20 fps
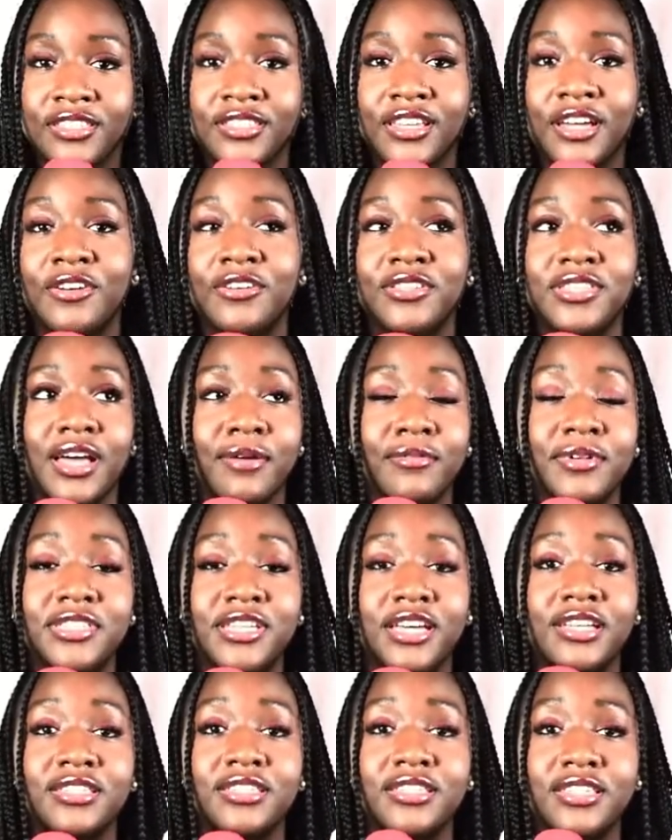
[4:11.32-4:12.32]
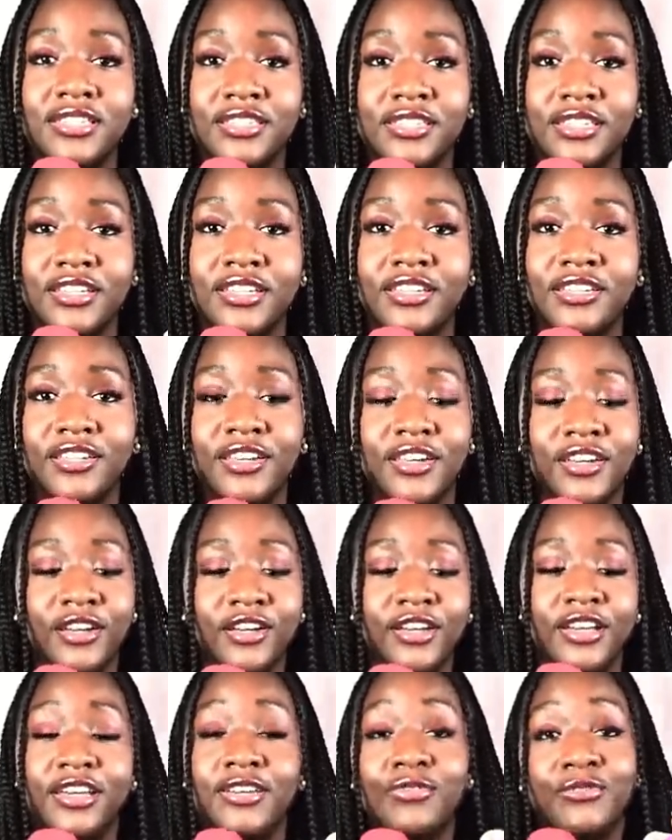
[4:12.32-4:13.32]
I know Harmattan season,
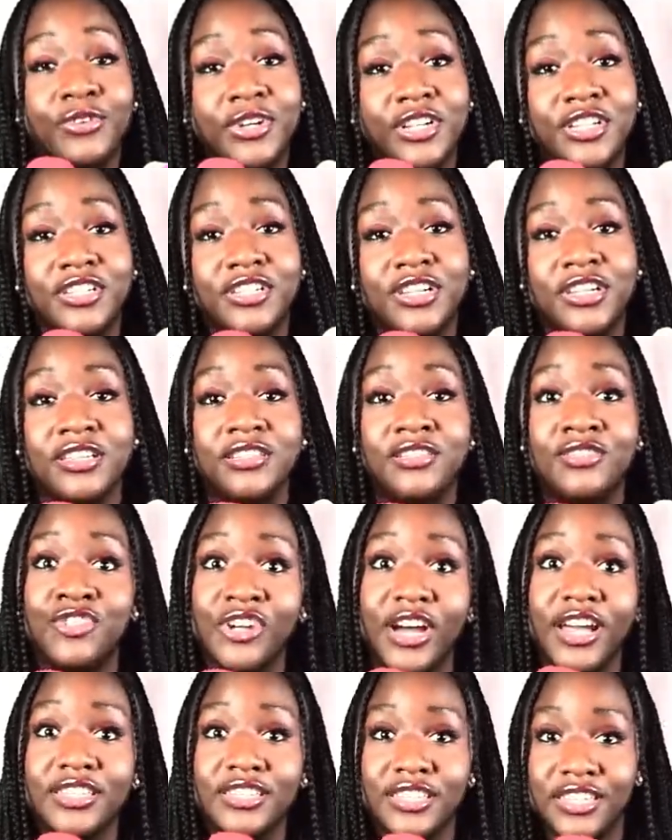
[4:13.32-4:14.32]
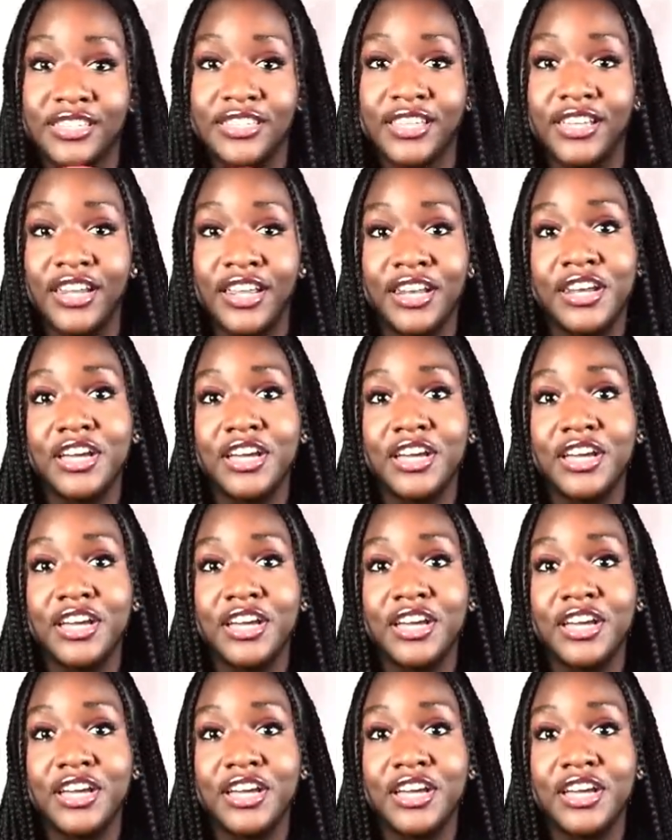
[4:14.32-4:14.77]
which is dry season in